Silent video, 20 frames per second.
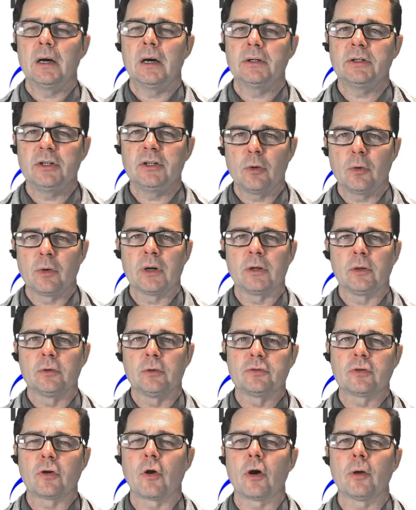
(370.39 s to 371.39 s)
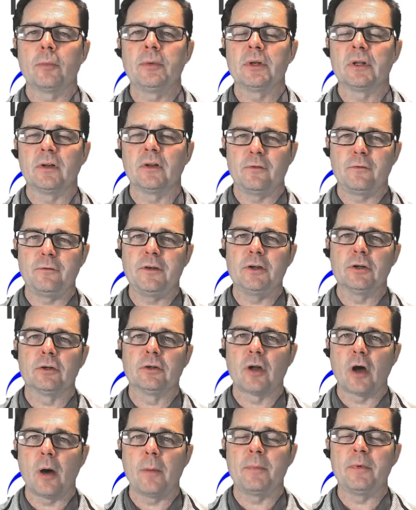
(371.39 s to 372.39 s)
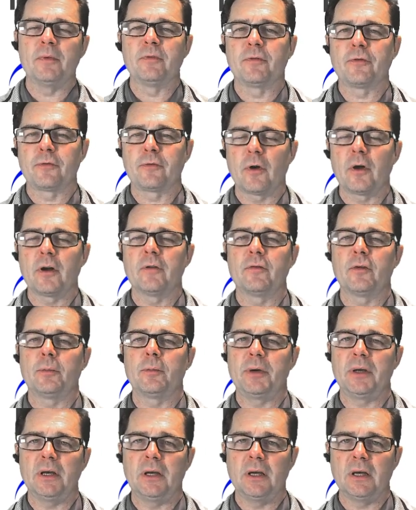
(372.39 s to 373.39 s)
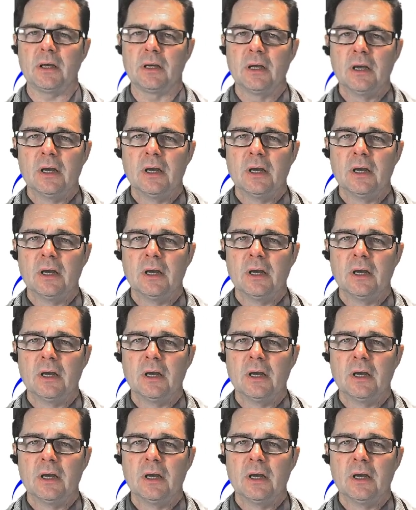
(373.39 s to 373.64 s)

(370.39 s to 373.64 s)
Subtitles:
in a little turbulent field up in front of the pig.